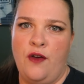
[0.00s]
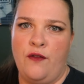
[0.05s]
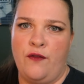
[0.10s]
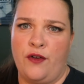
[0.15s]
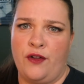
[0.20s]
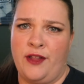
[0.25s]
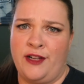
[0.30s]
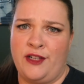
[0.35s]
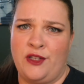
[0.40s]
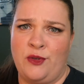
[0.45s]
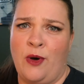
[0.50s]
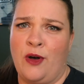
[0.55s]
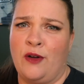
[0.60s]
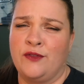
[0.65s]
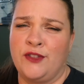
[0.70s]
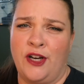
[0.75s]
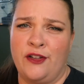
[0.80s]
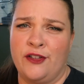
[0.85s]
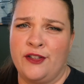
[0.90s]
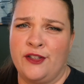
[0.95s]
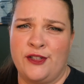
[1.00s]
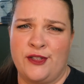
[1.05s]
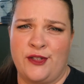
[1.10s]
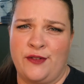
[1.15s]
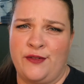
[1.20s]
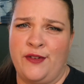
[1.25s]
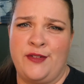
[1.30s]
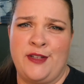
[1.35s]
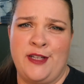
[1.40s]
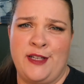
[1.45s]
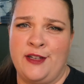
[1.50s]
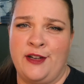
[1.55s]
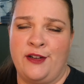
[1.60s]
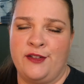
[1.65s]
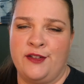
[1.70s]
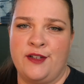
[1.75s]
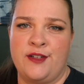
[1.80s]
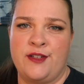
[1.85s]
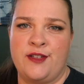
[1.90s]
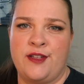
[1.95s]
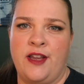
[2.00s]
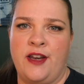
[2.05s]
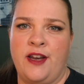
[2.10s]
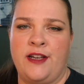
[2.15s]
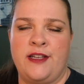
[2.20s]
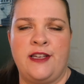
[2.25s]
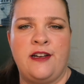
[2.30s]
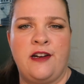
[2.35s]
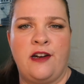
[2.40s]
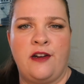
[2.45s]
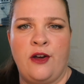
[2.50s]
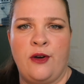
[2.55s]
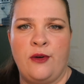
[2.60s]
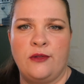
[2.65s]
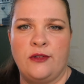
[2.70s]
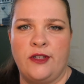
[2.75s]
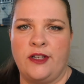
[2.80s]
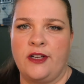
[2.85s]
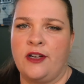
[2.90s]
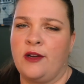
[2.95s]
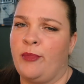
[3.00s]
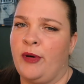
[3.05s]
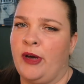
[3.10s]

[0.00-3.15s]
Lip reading: for like $12 or $15, and I did it on Haute Look,